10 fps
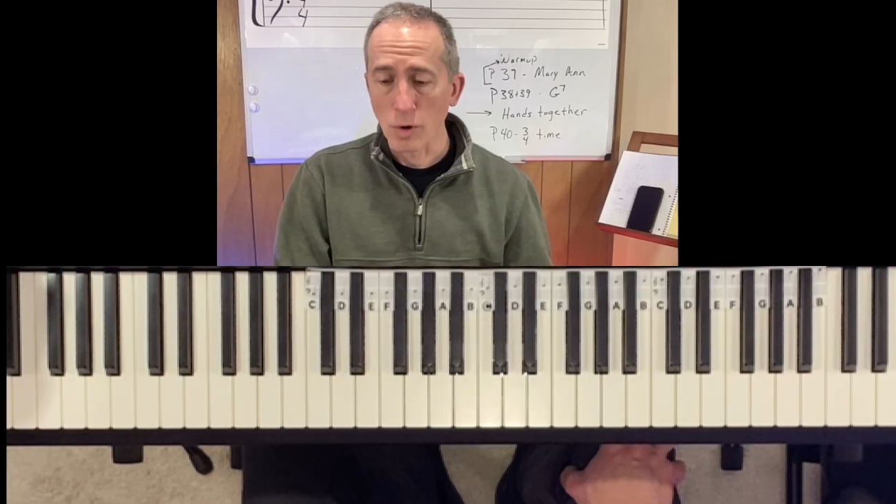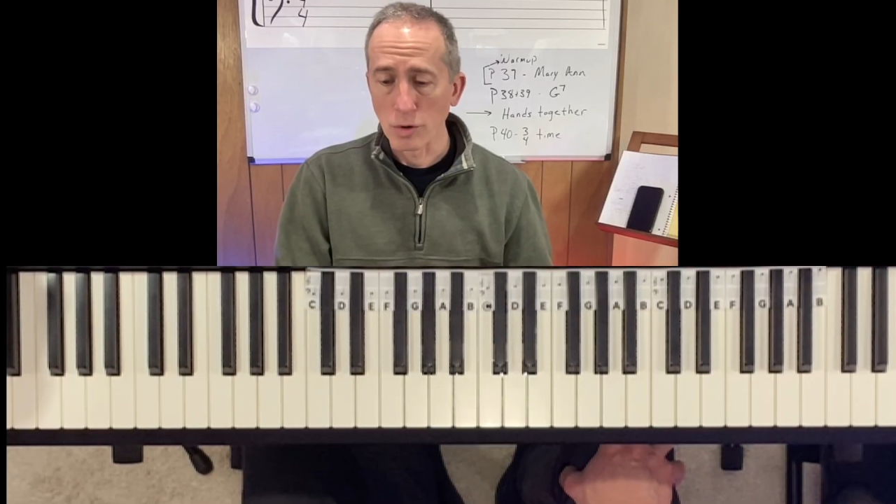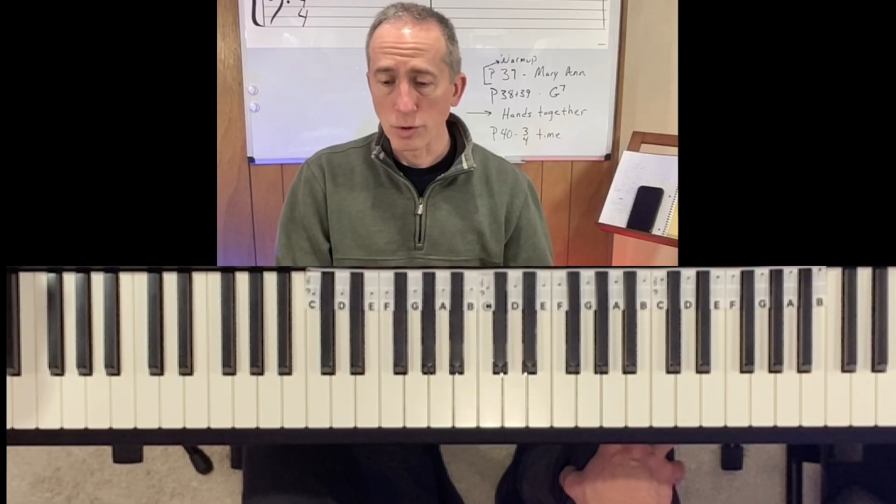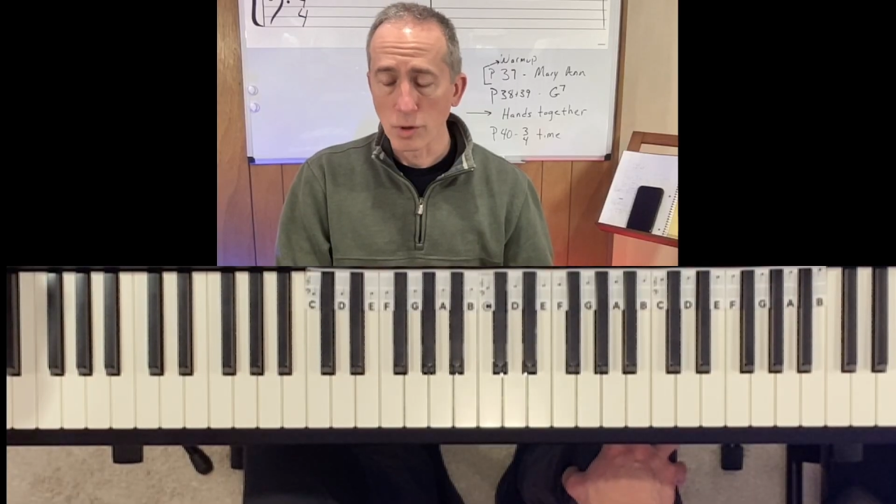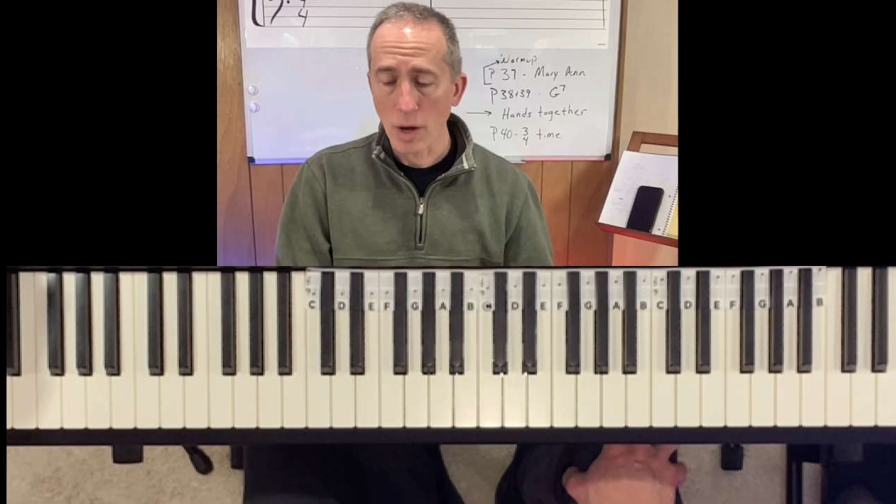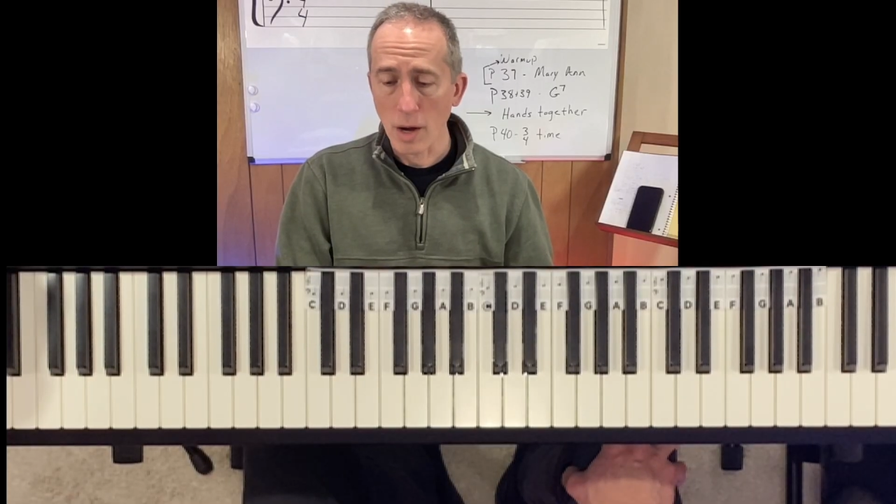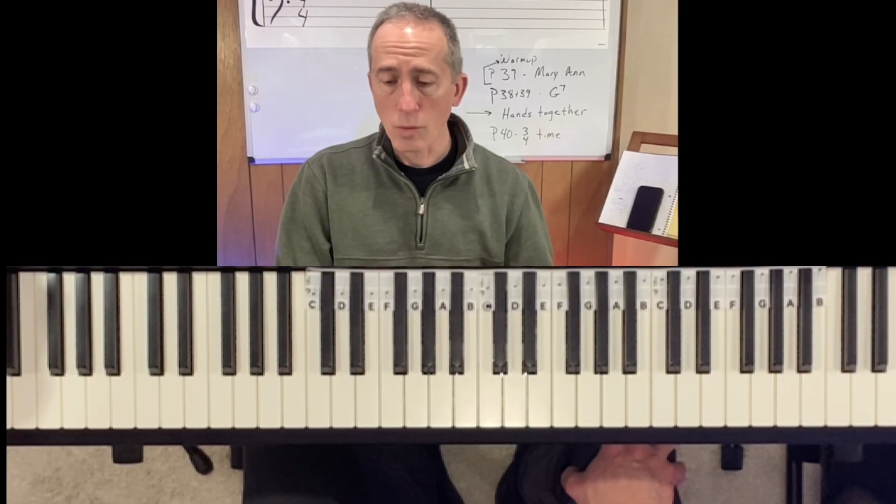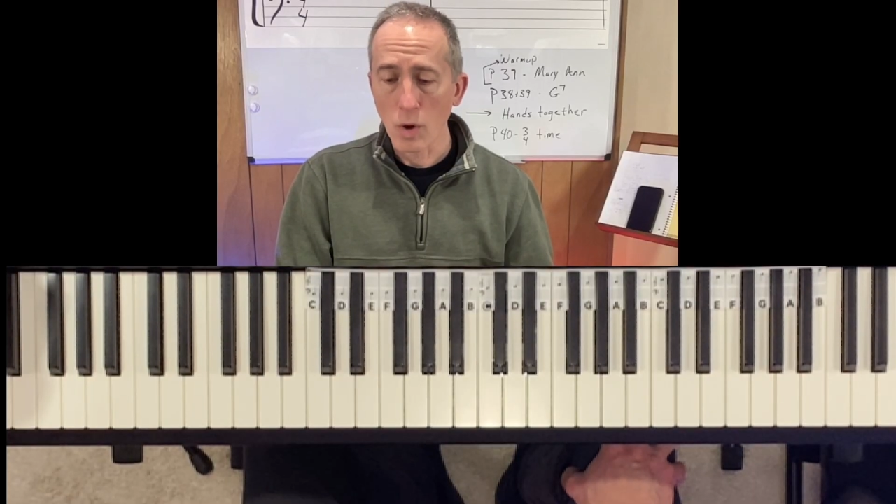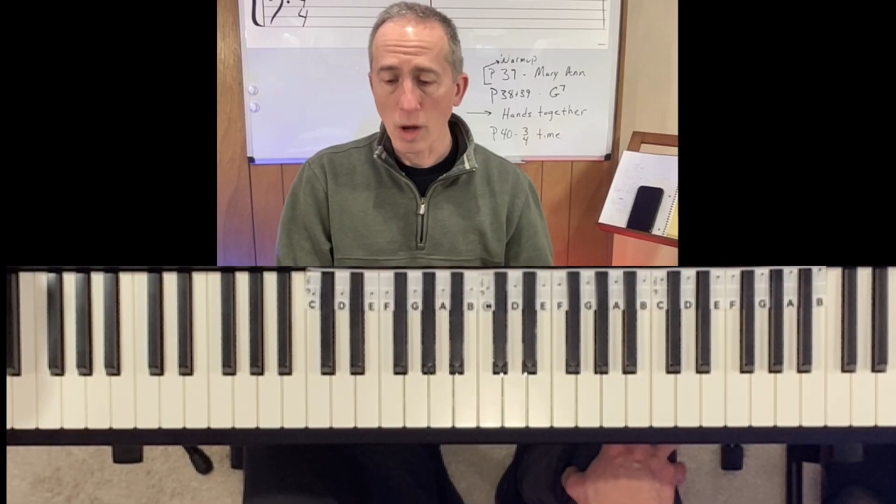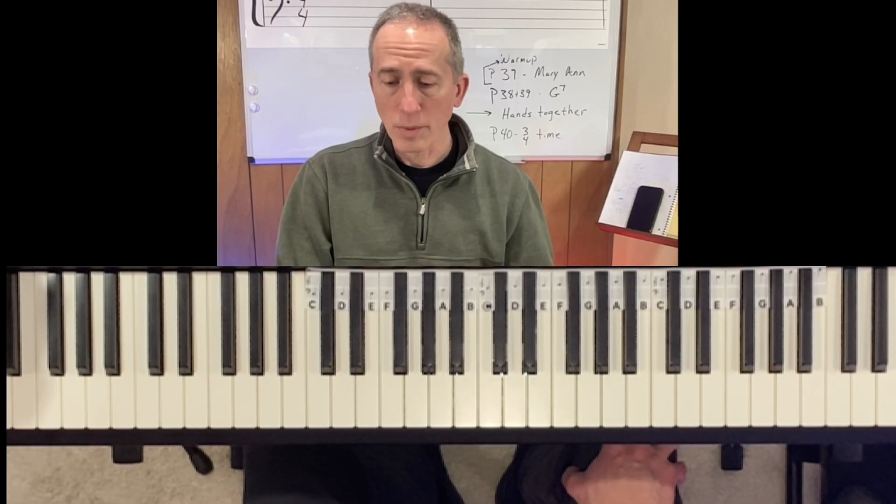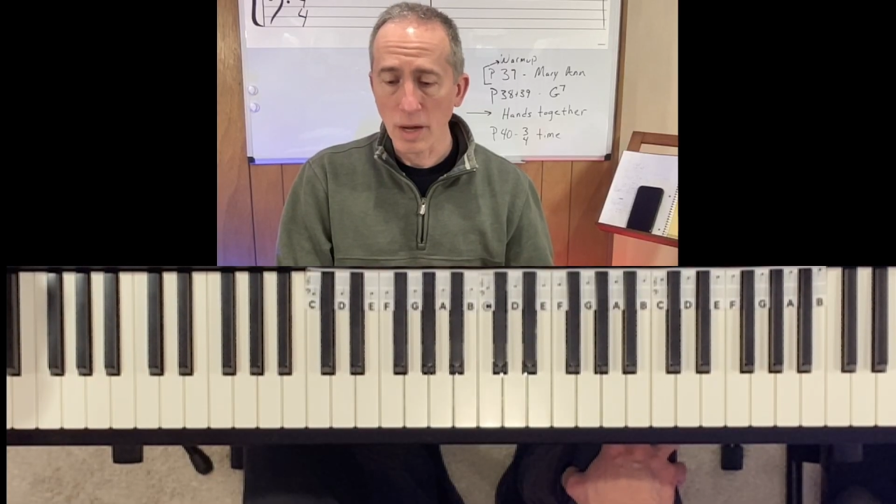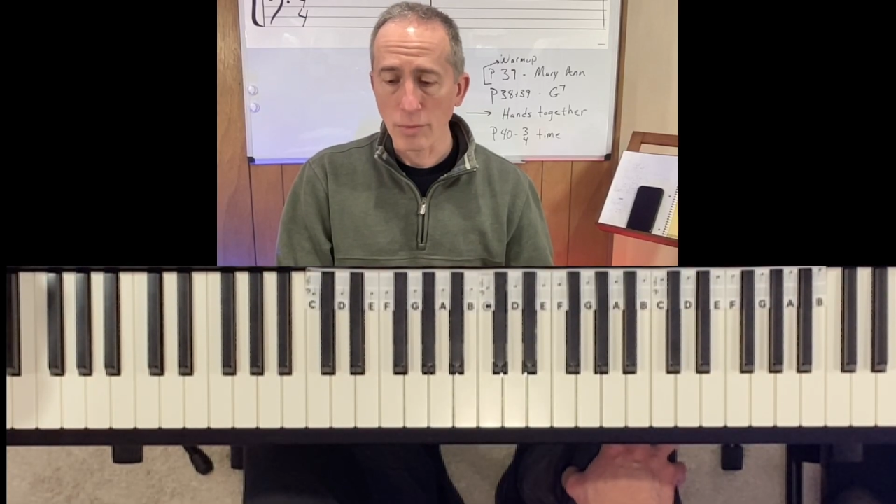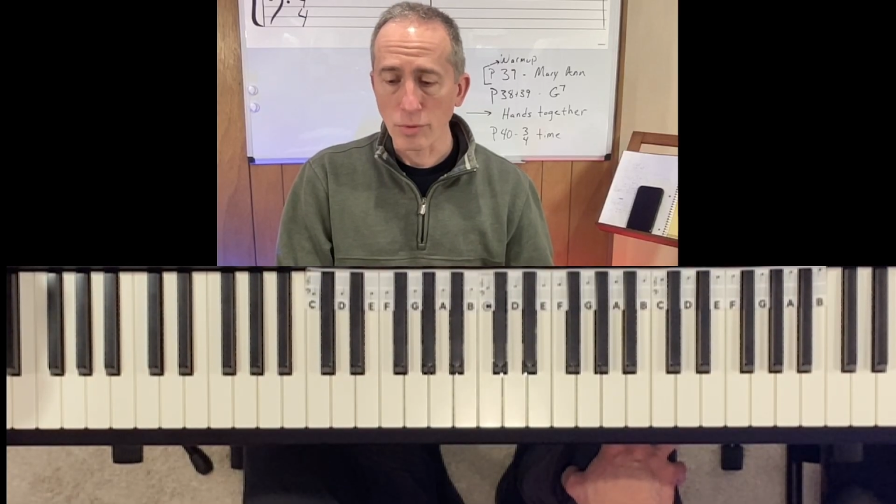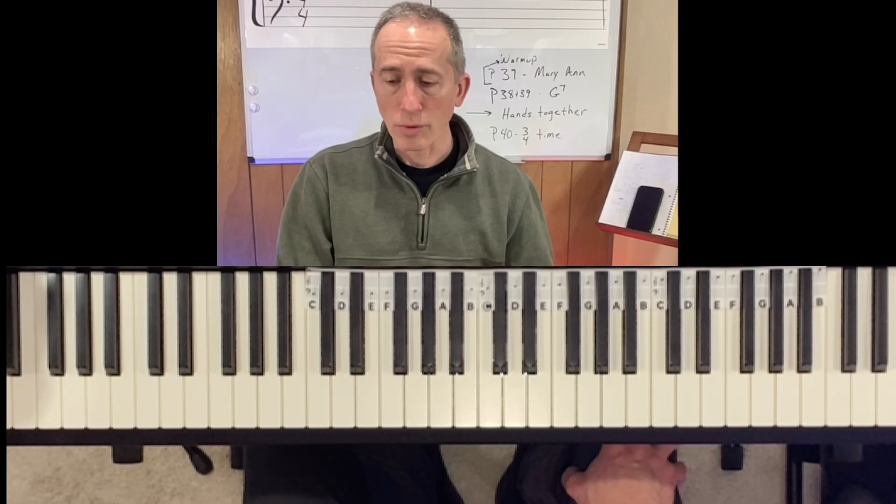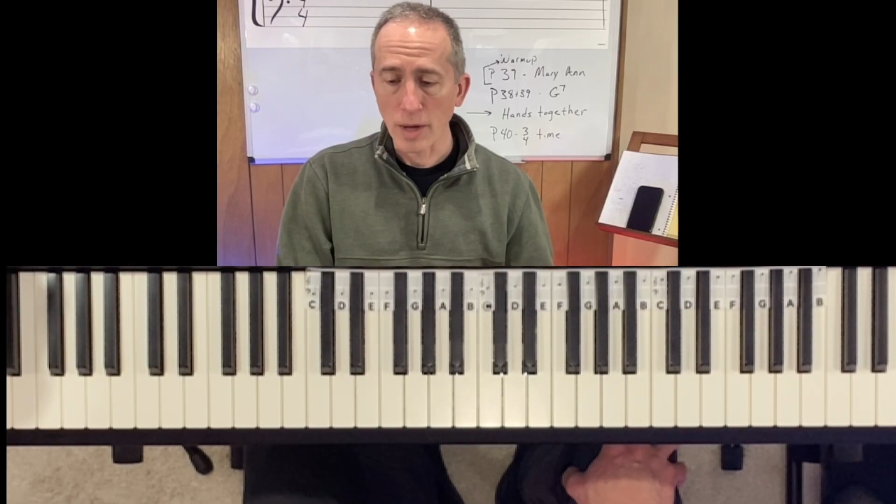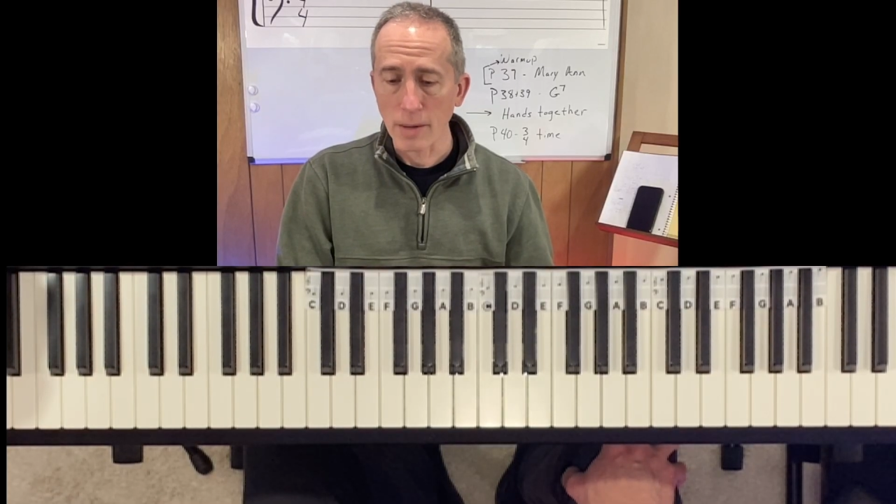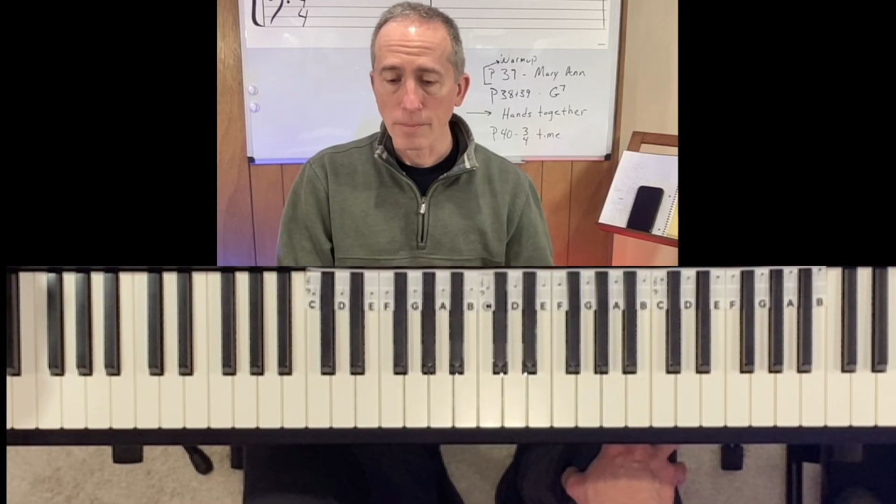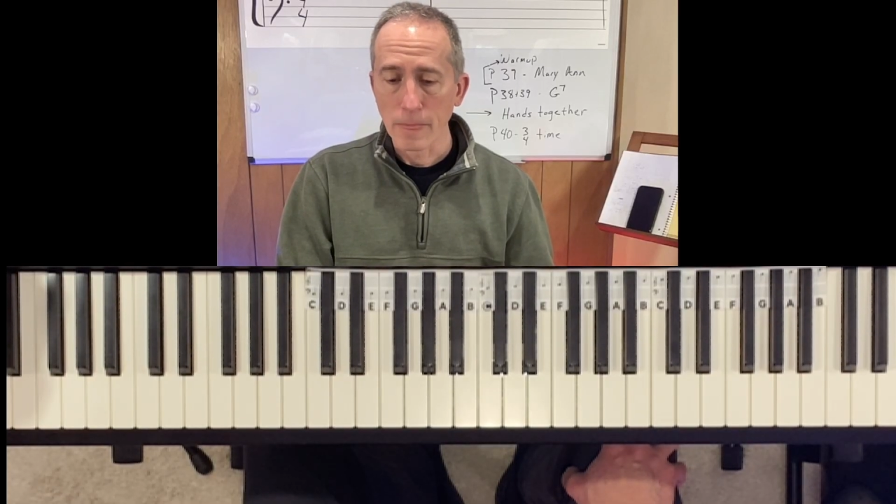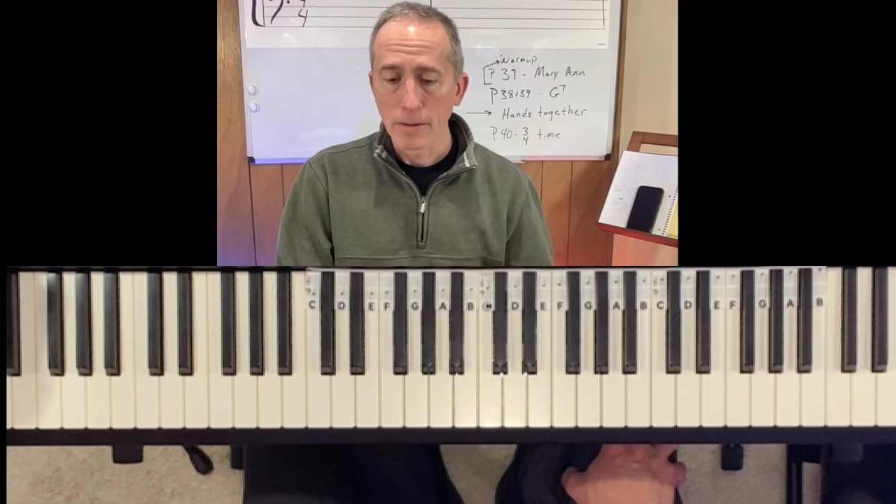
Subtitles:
first will help you get through that.